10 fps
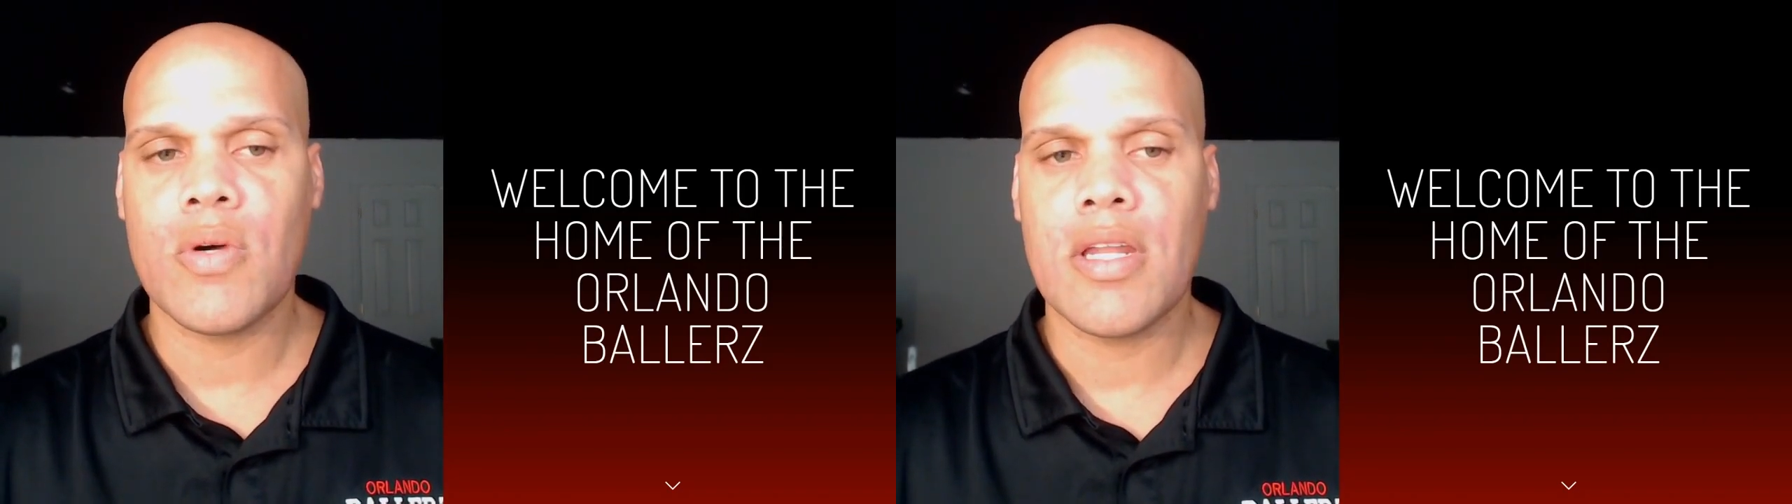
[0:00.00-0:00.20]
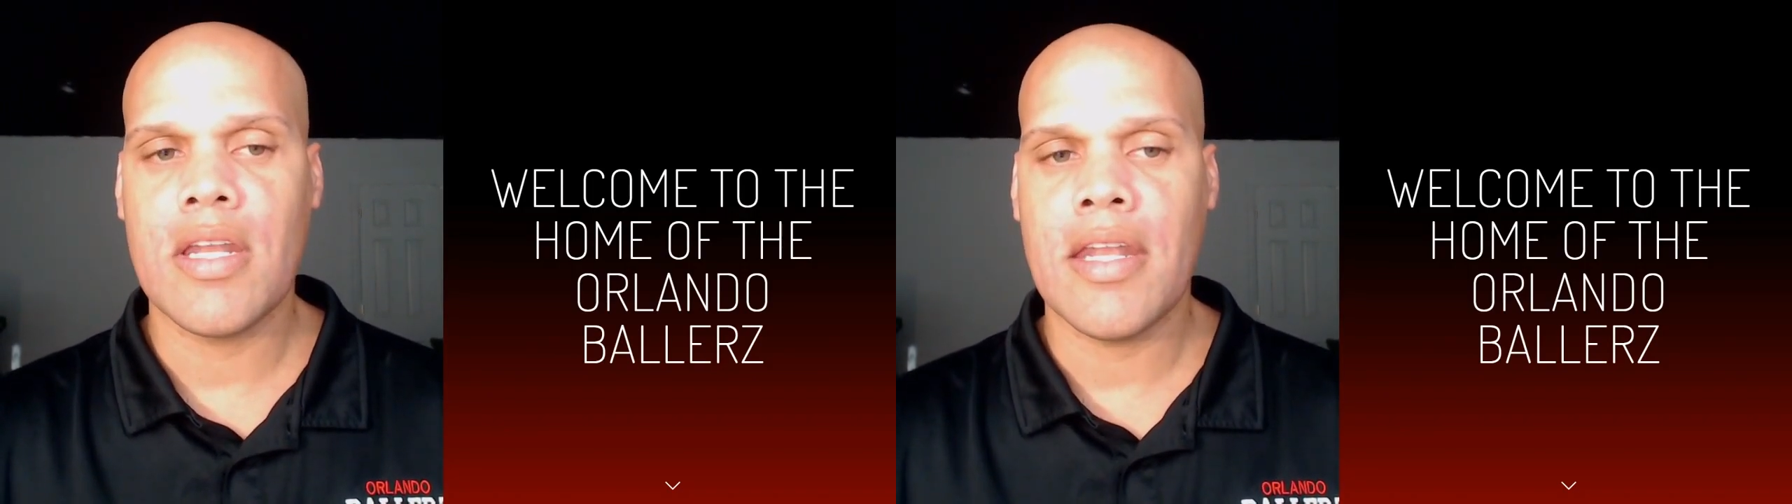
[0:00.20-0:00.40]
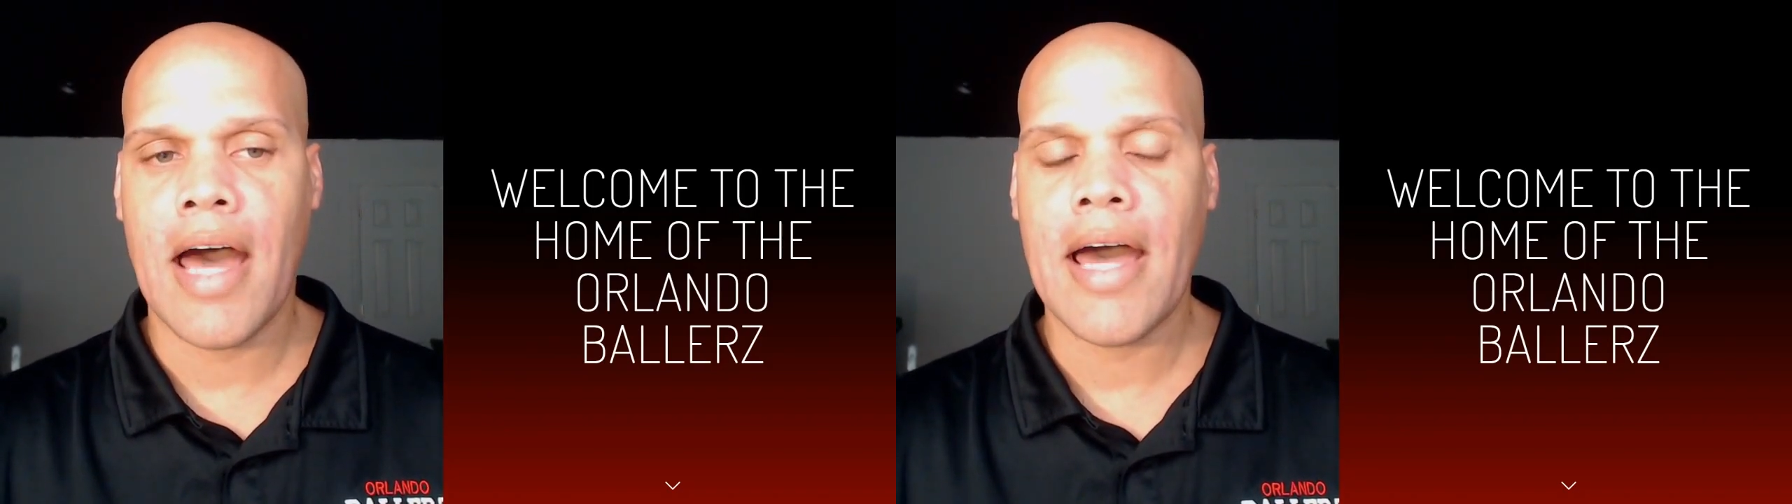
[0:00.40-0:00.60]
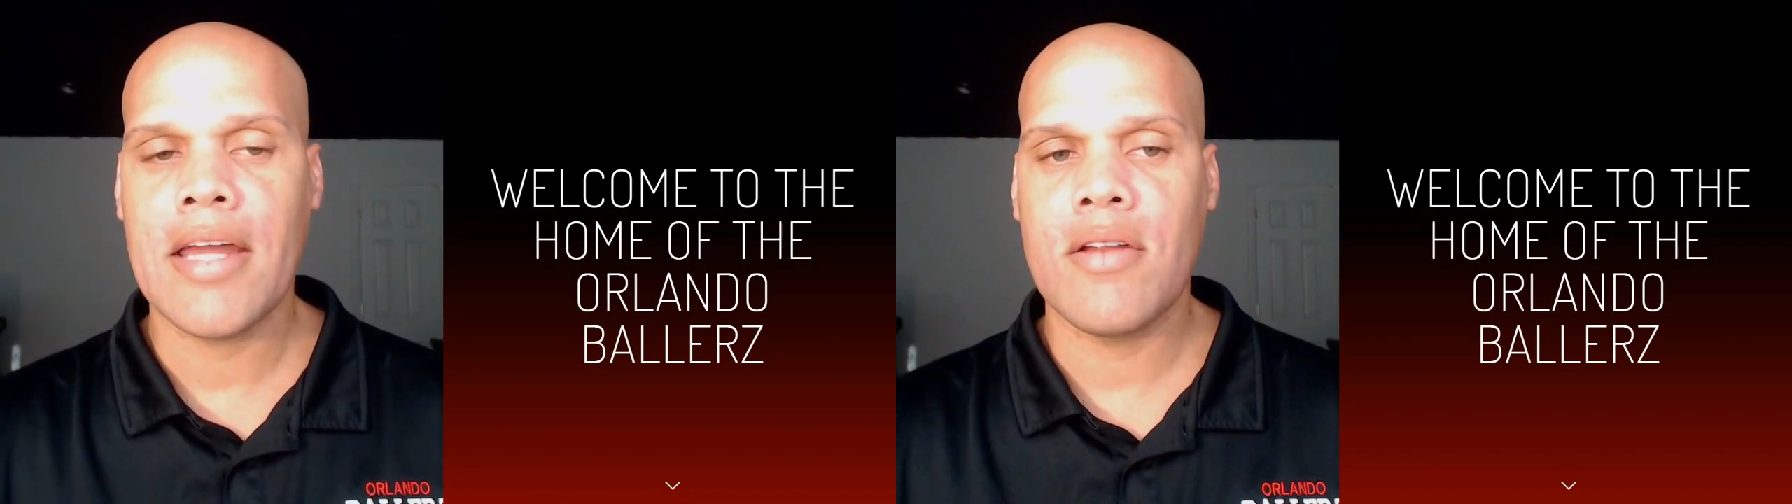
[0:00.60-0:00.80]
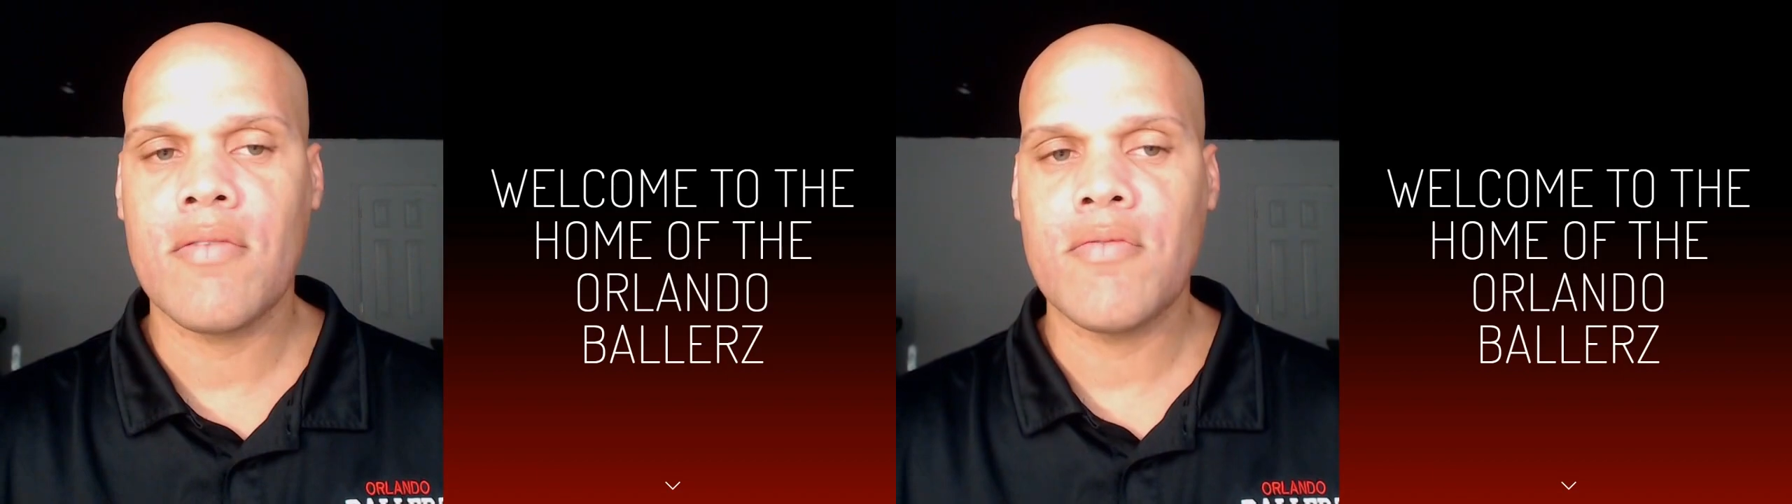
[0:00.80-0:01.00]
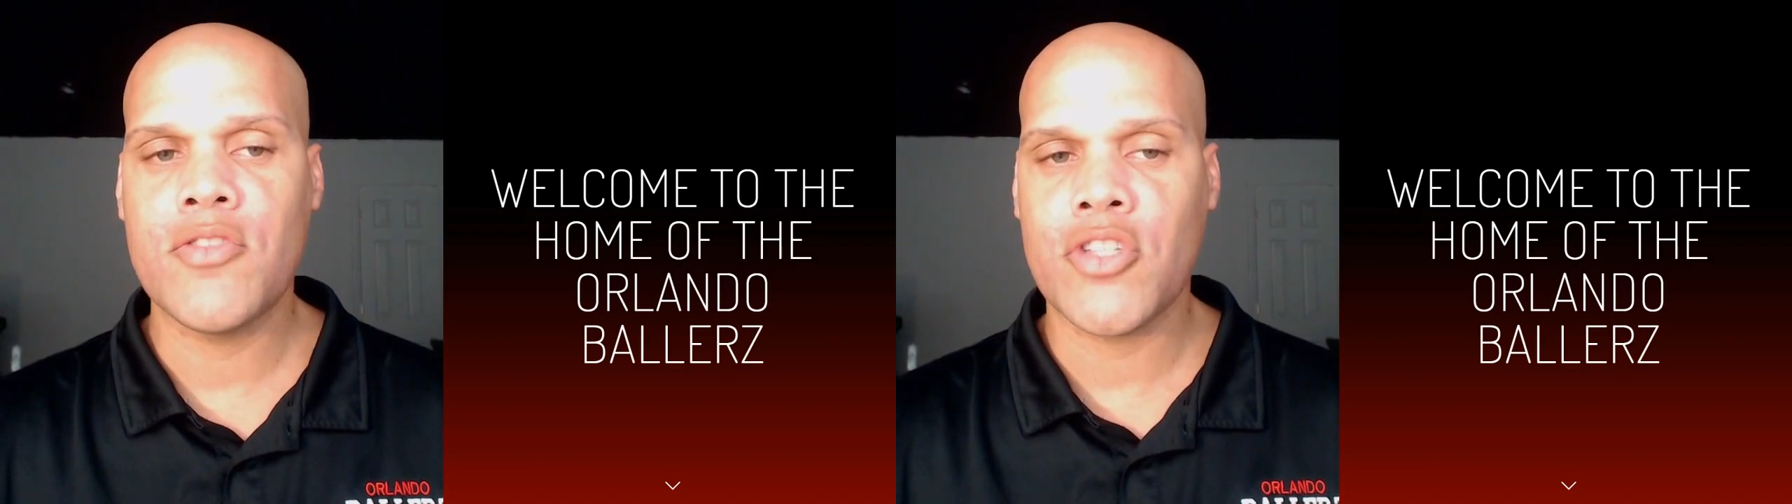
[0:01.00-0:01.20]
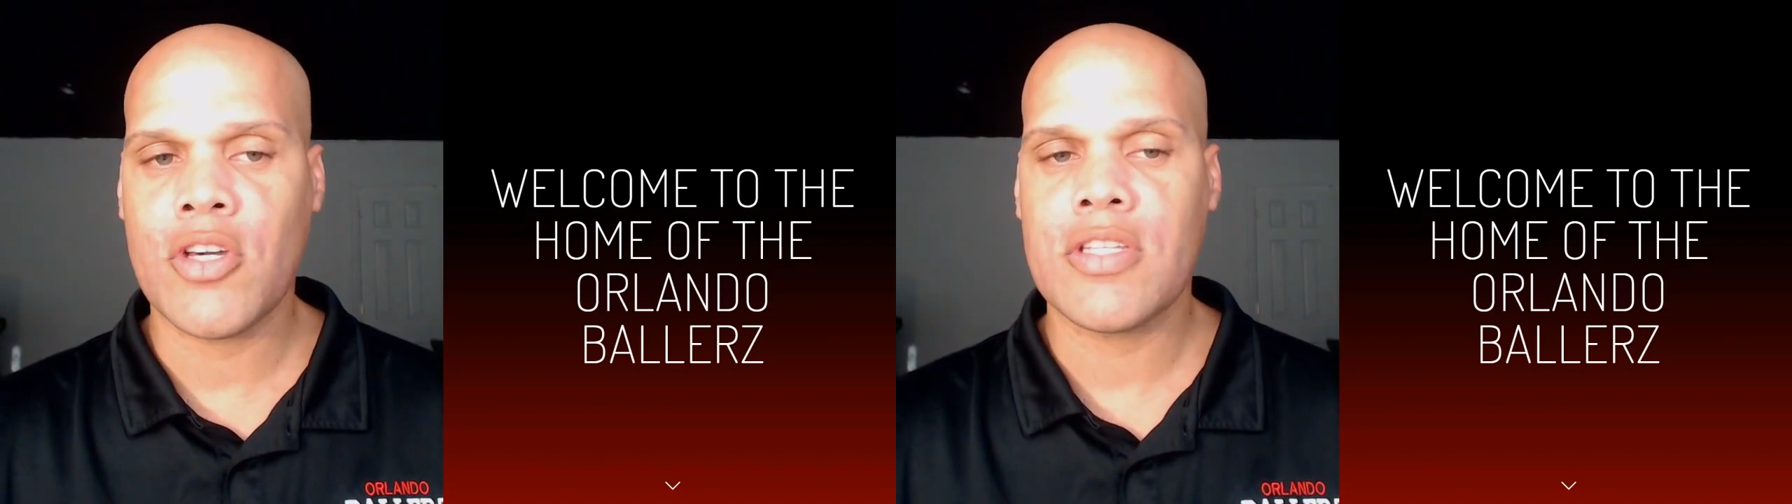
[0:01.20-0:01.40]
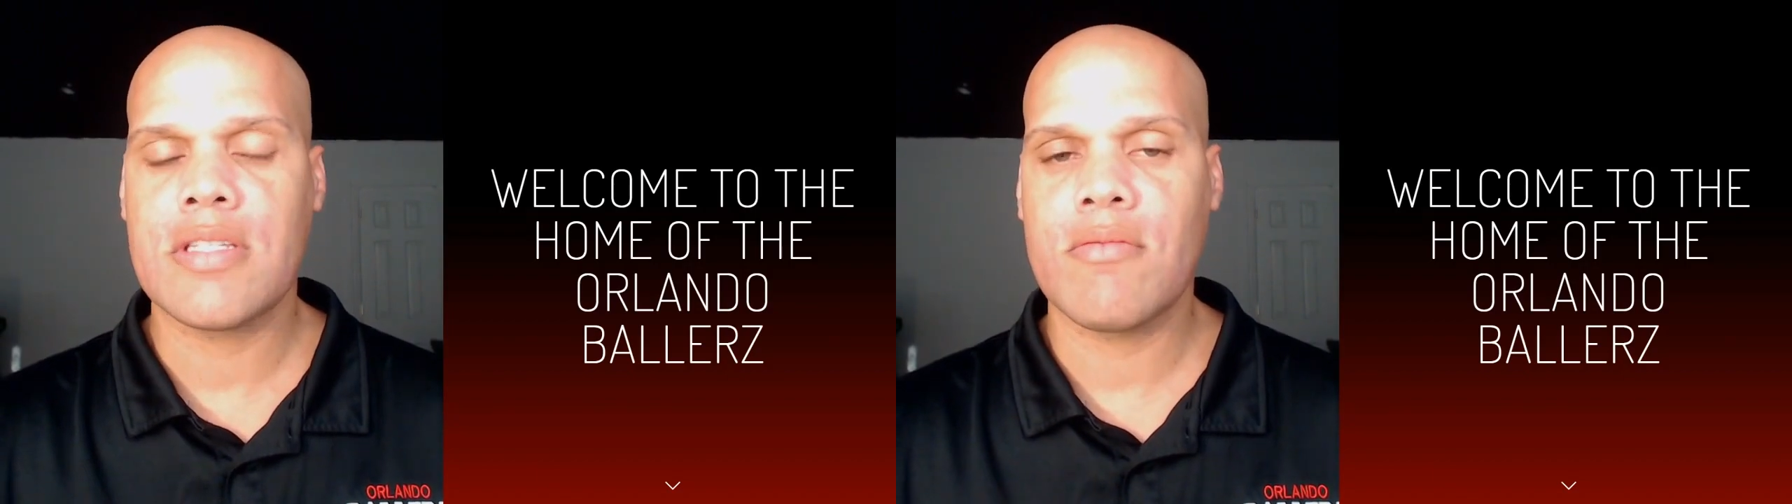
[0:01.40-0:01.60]
not
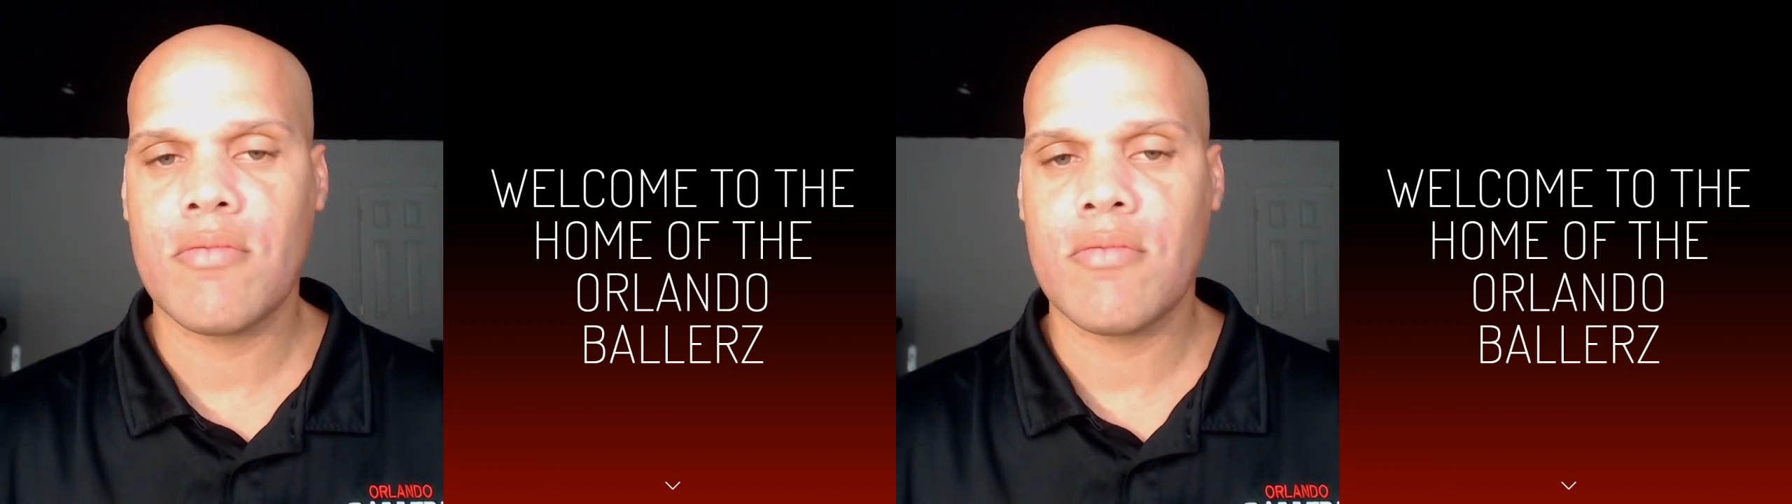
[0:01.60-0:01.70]
just